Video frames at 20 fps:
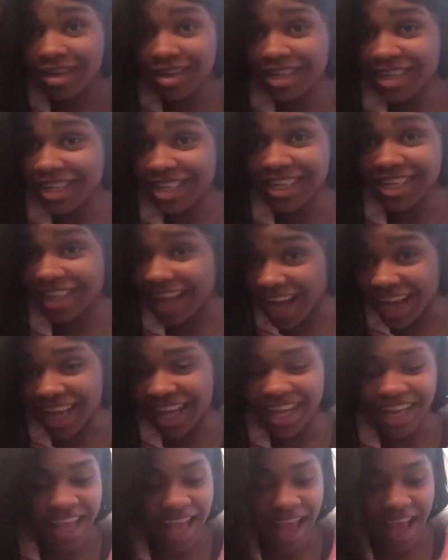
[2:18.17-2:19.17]
stocking
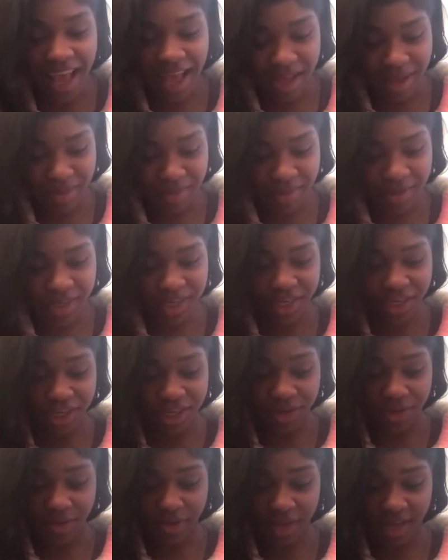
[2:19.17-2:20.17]
caps.
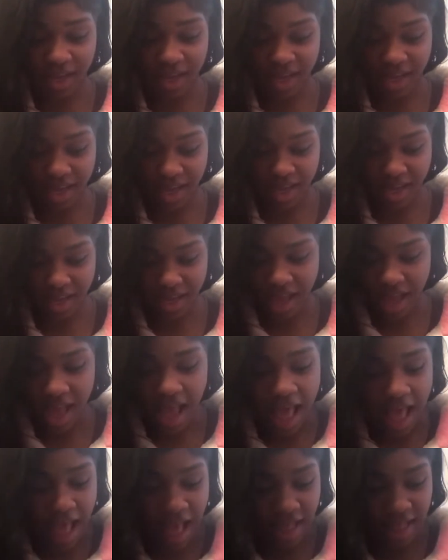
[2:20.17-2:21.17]
So yeah,
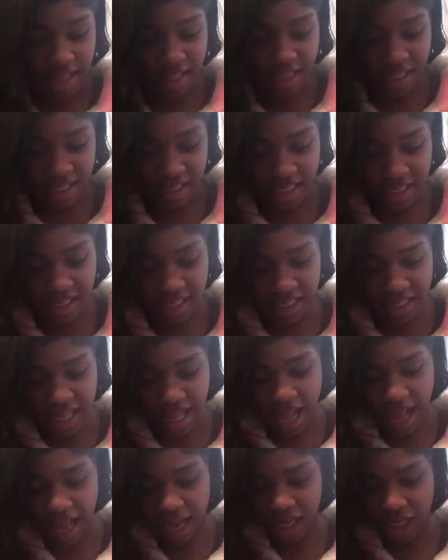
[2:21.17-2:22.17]
and this is the
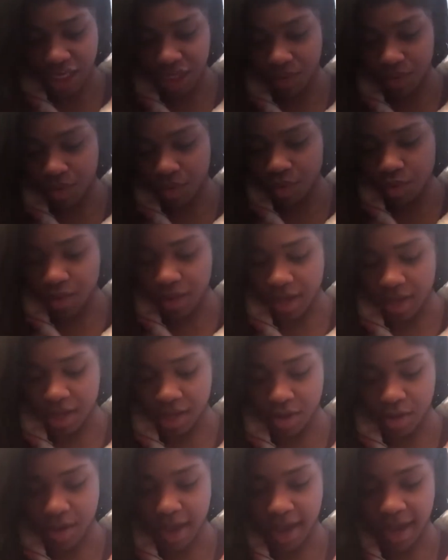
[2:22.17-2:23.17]
actual wig, you
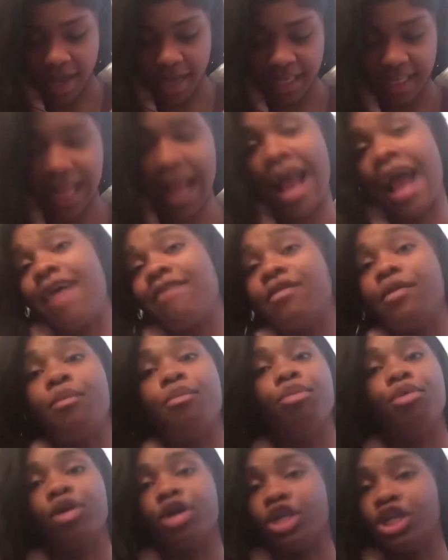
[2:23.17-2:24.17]
guys. I haven't
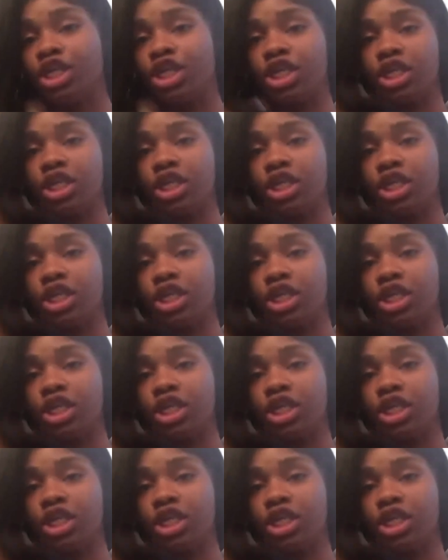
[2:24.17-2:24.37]
brushed